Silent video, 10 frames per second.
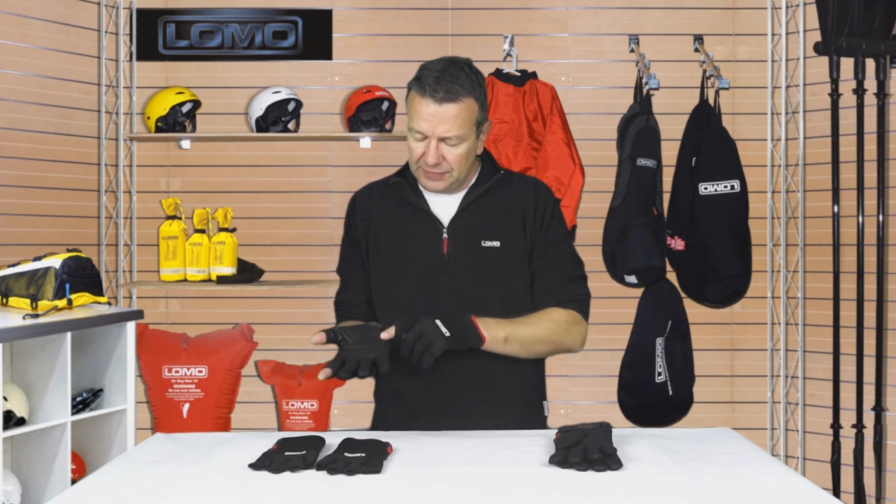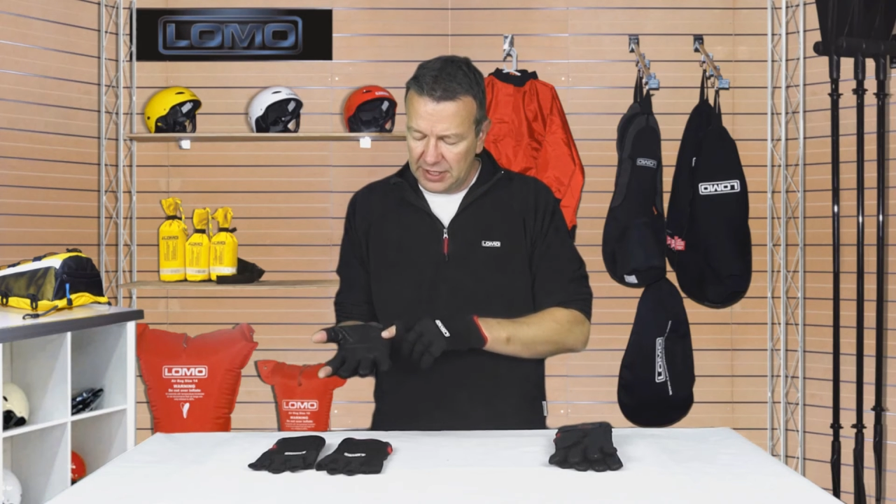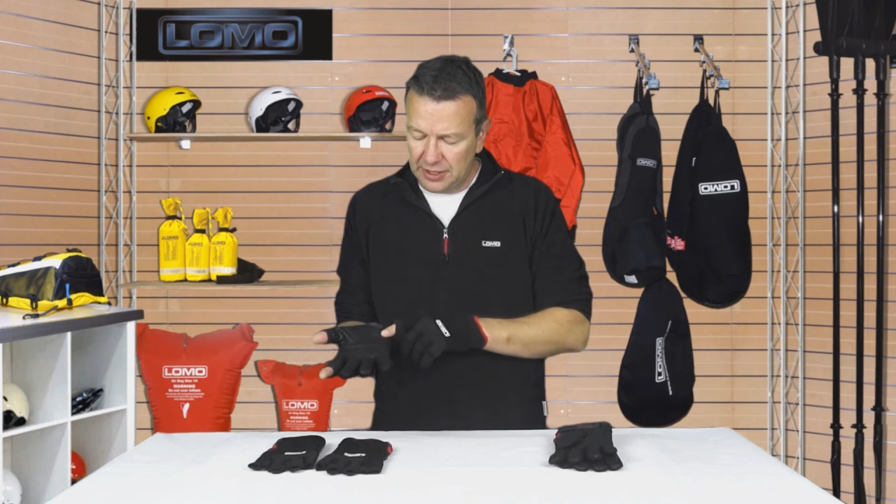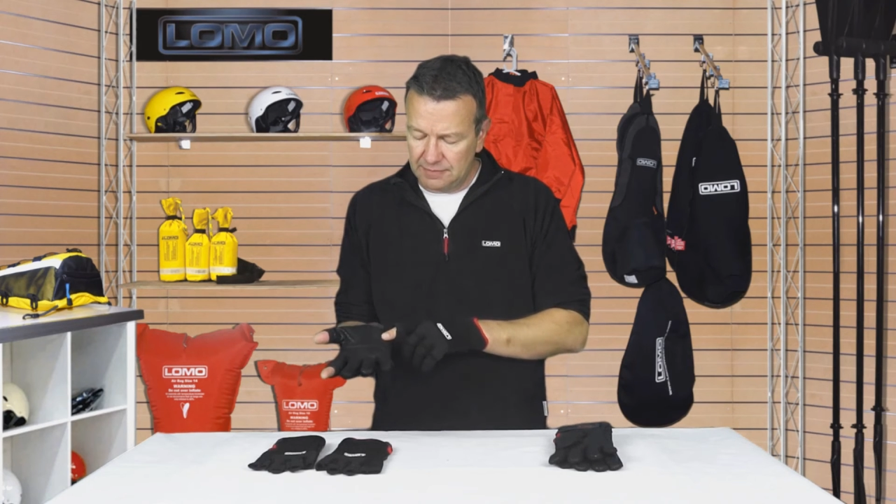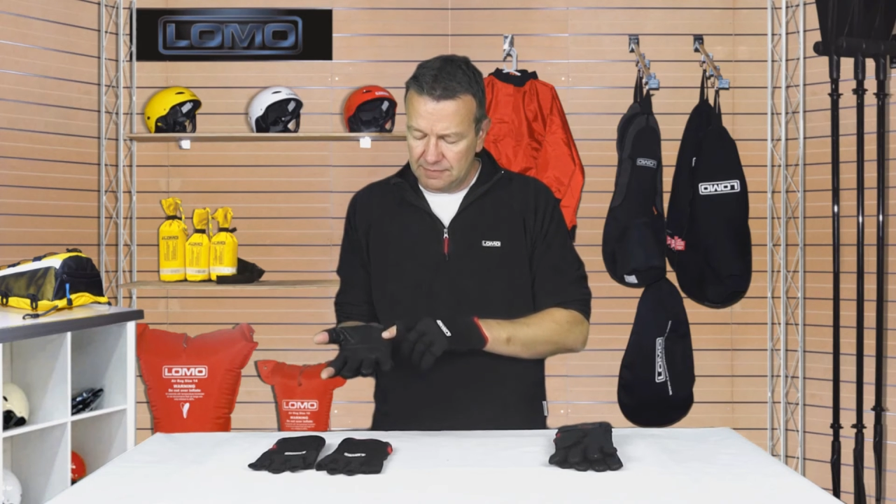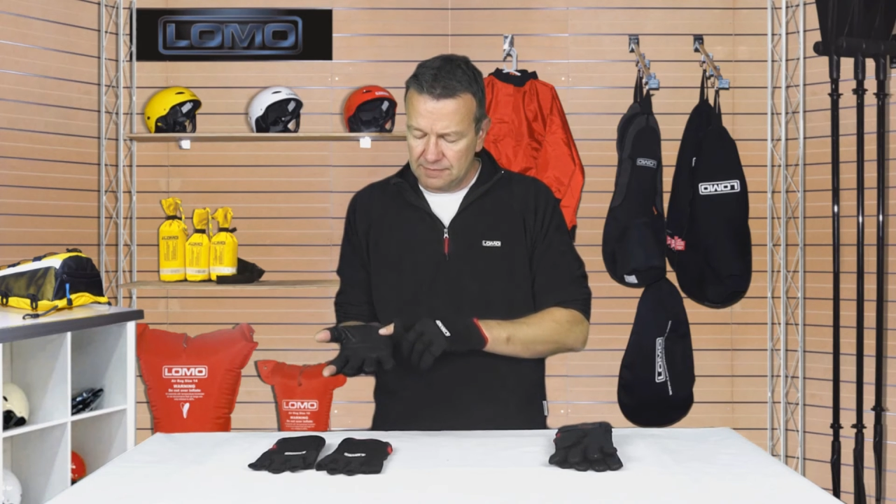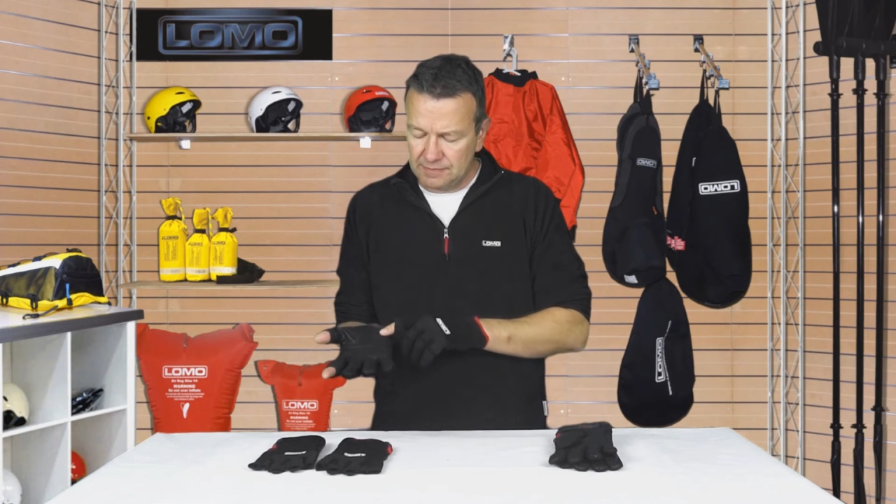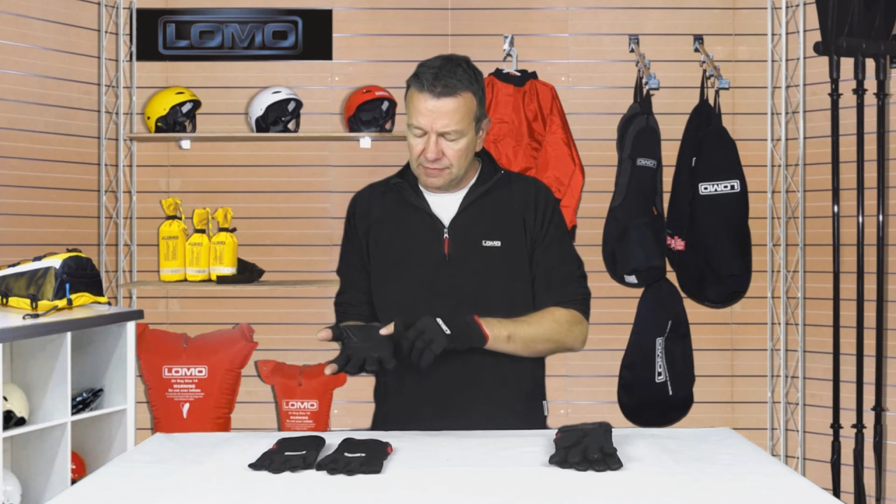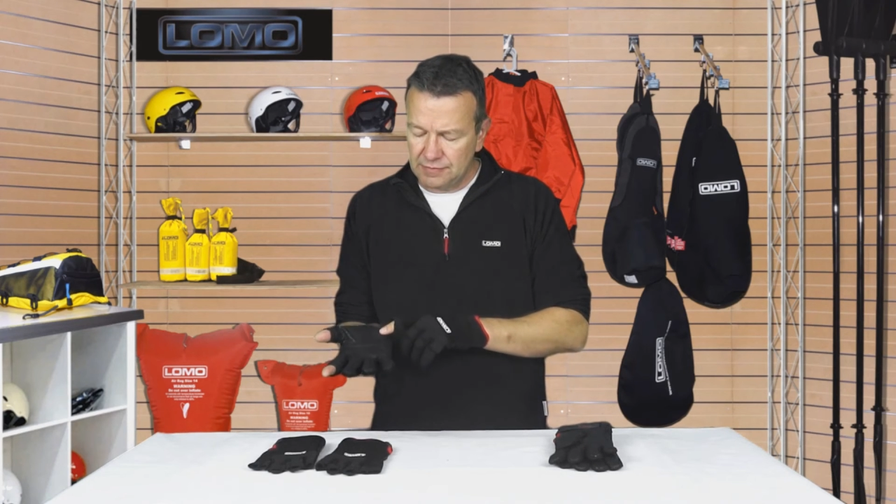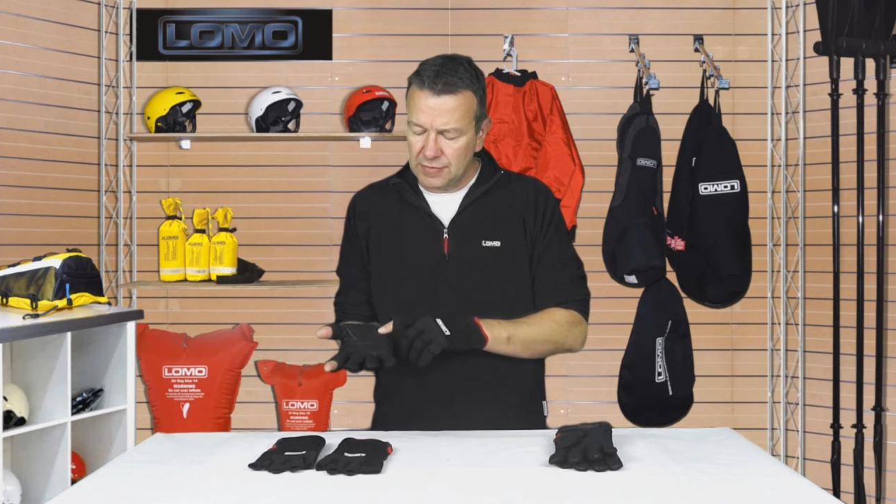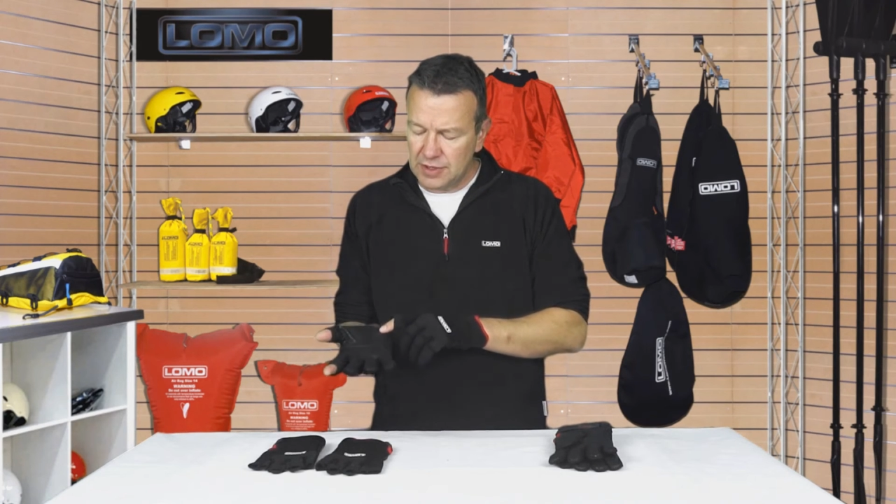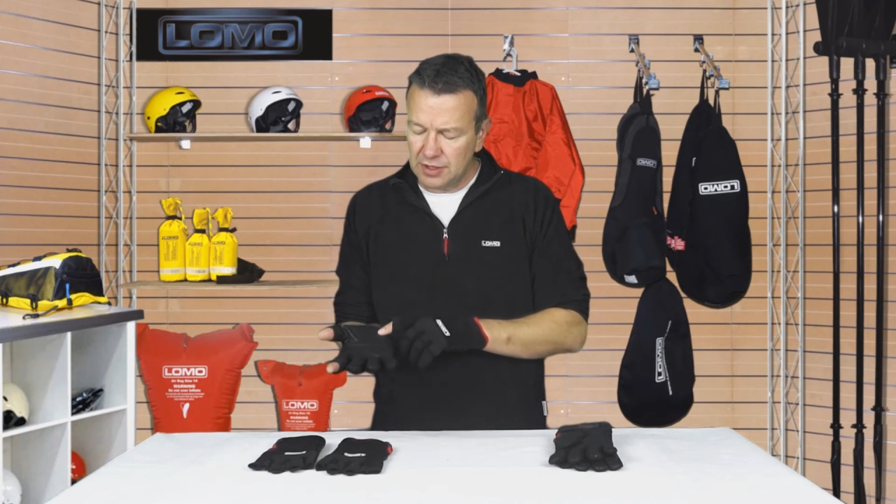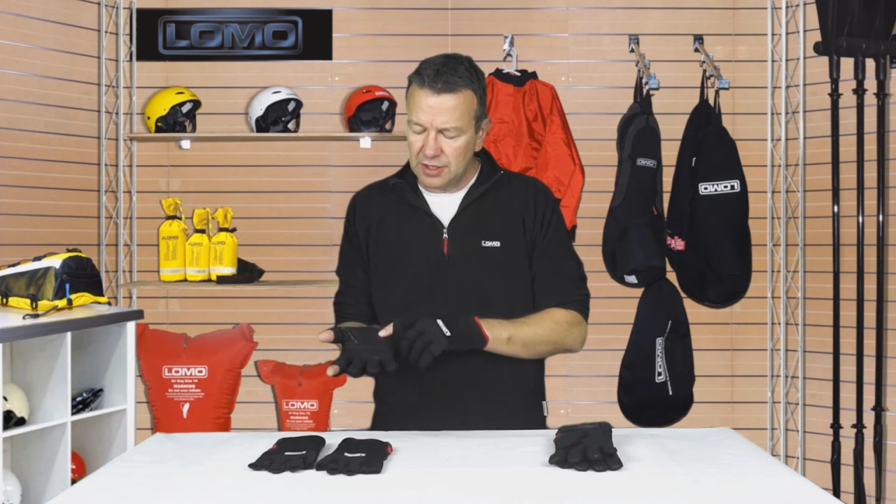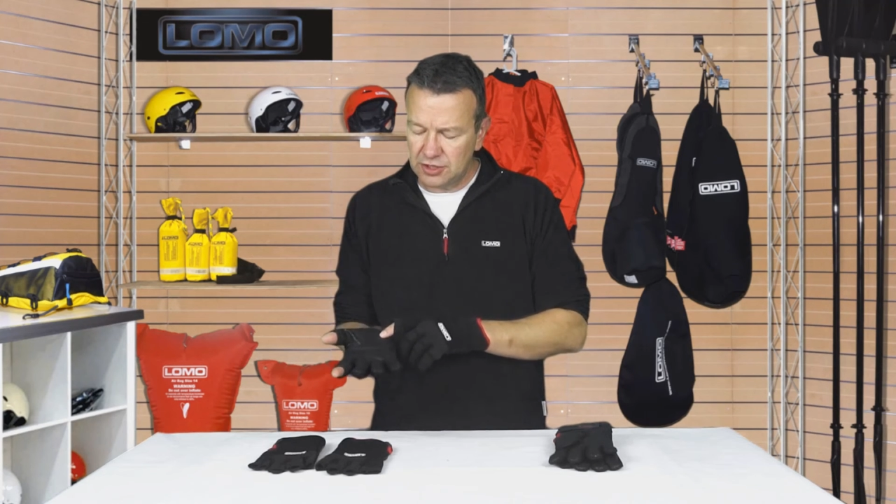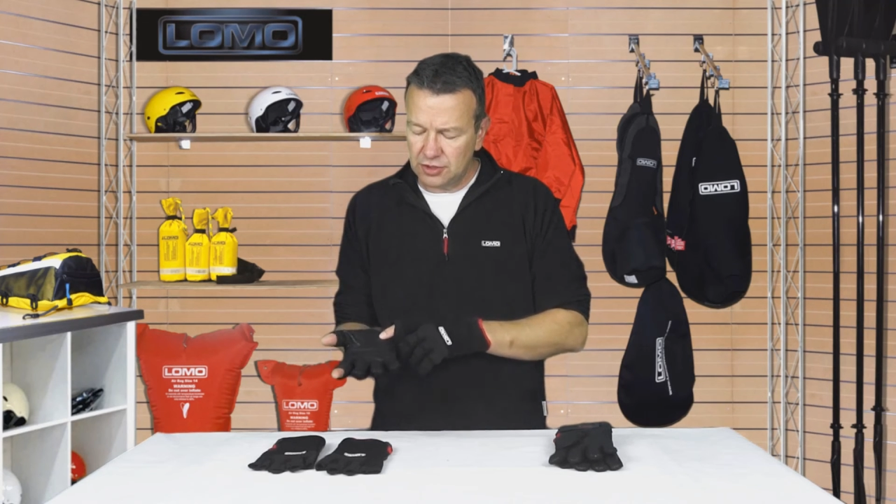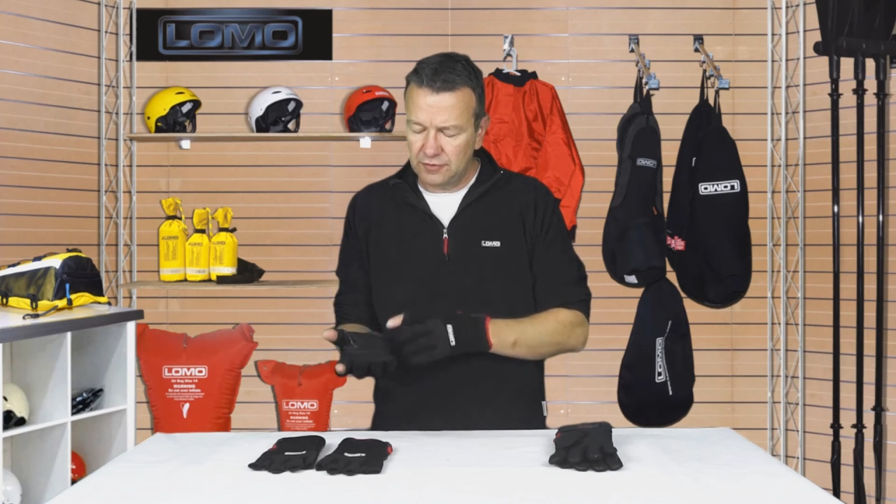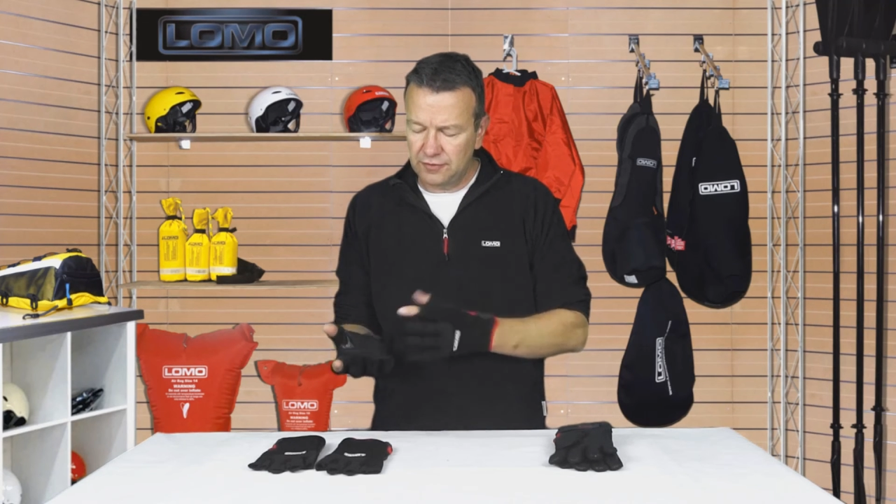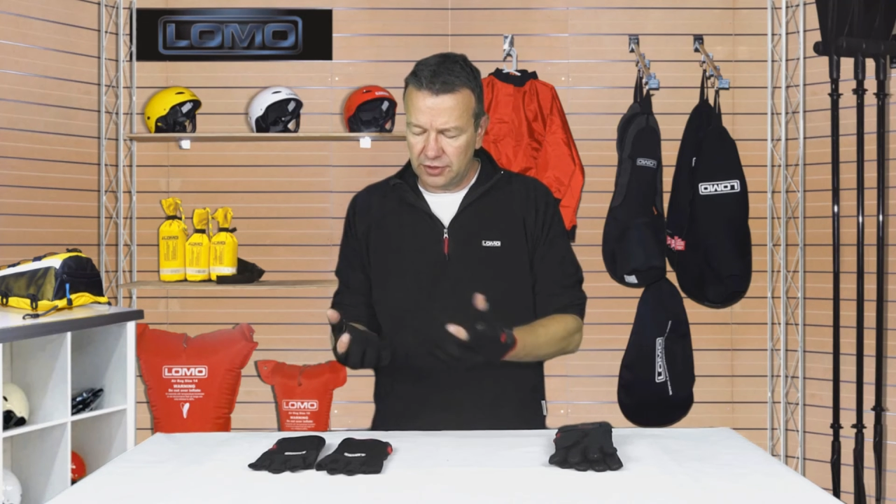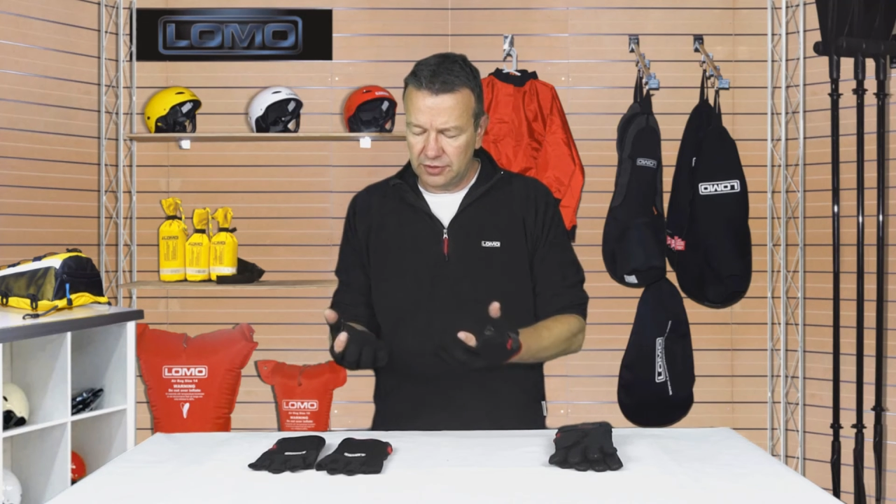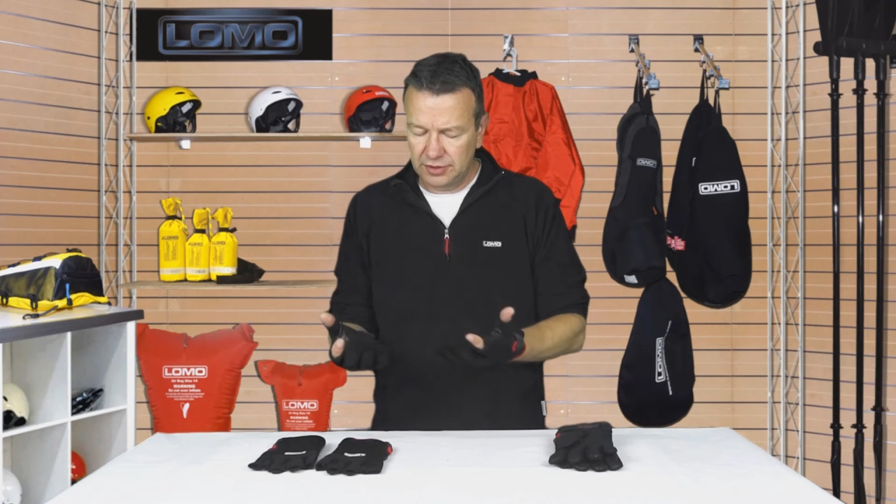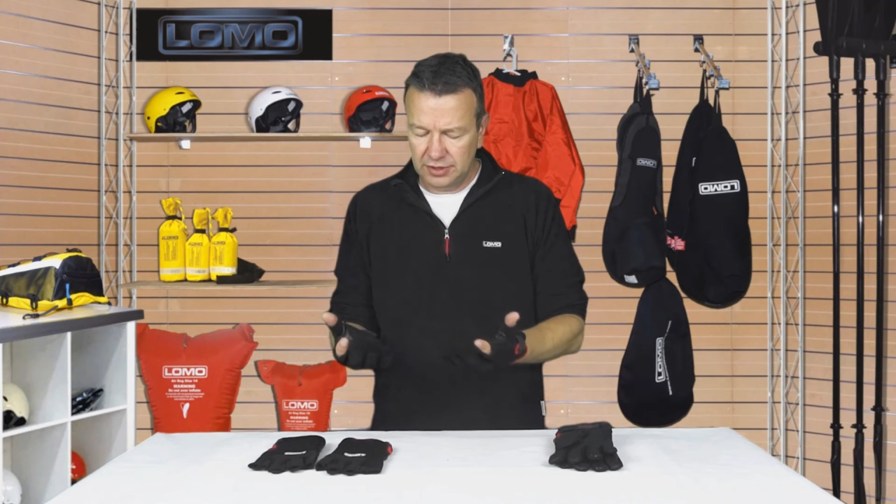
Um, it's good for